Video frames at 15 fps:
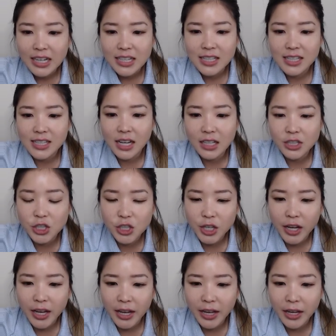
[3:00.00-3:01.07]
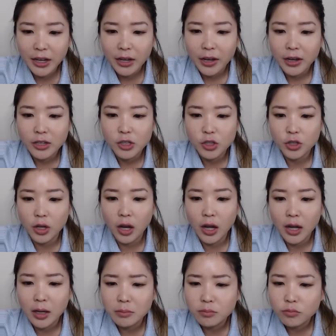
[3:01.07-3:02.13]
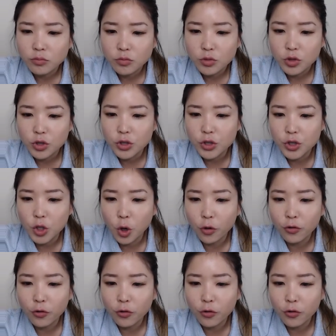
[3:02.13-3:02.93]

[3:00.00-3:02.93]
Sanjay, Joe